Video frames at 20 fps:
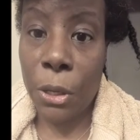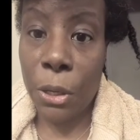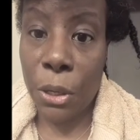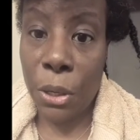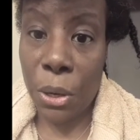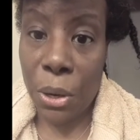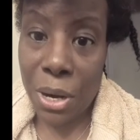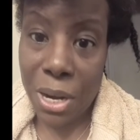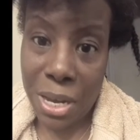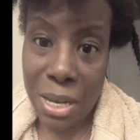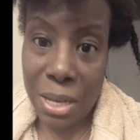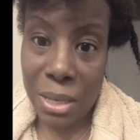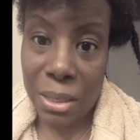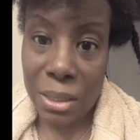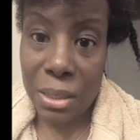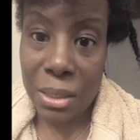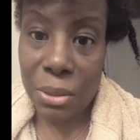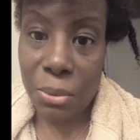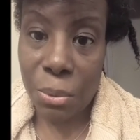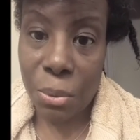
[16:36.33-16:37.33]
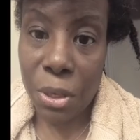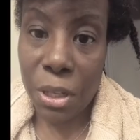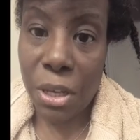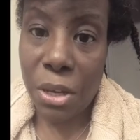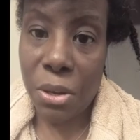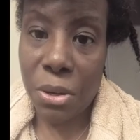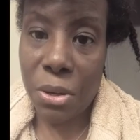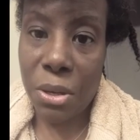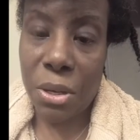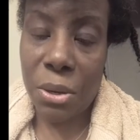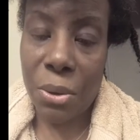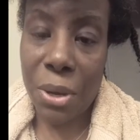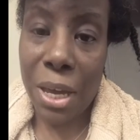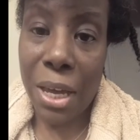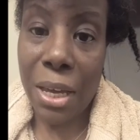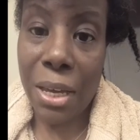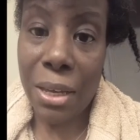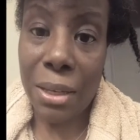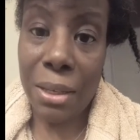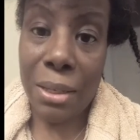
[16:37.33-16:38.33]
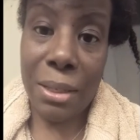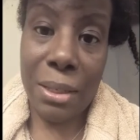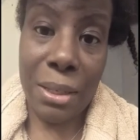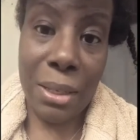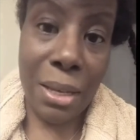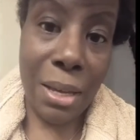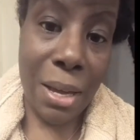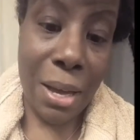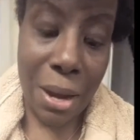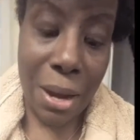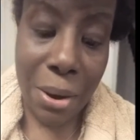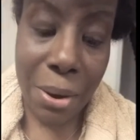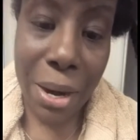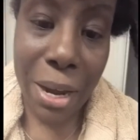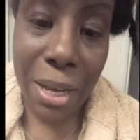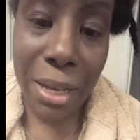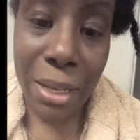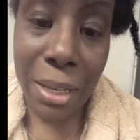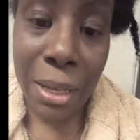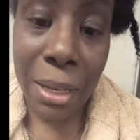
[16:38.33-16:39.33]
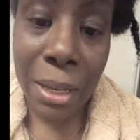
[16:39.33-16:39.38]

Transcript: your ends really good, okay? All right.